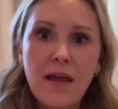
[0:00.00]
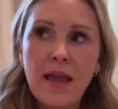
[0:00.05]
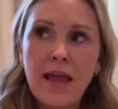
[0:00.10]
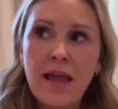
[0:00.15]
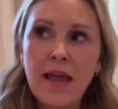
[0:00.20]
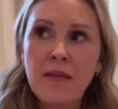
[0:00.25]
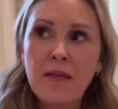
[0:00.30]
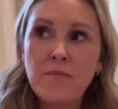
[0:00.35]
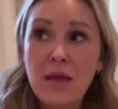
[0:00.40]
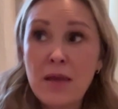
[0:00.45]

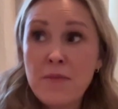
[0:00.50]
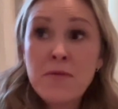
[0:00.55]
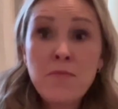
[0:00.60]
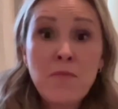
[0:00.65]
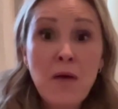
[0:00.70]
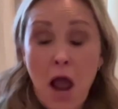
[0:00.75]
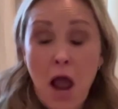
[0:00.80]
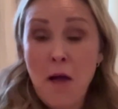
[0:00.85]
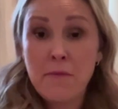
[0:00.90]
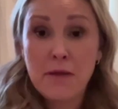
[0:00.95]
And maybe,
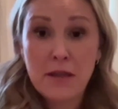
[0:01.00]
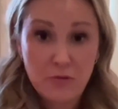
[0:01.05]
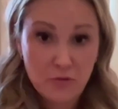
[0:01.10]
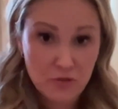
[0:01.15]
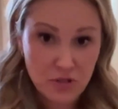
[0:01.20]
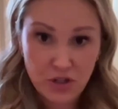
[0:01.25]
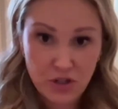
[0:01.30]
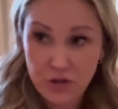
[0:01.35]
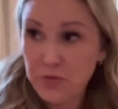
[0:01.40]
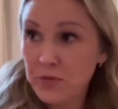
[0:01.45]
I mean,
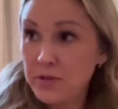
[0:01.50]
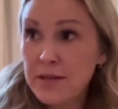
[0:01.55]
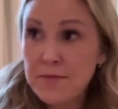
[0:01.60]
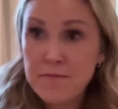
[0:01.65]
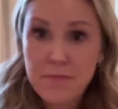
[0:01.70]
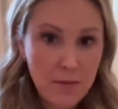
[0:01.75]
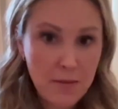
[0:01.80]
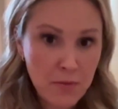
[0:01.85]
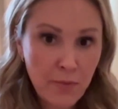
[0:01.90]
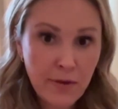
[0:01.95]
genuinely,
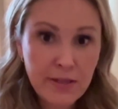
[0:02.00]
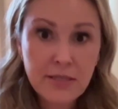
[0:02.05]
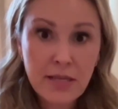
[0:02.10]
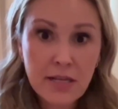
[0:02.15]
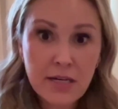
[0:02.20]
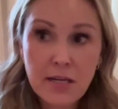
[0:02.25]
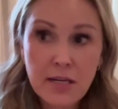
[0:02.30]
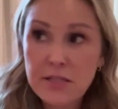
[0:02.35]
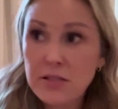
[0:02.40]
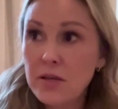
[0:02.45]
maybe my
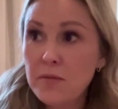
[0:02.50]
skin does look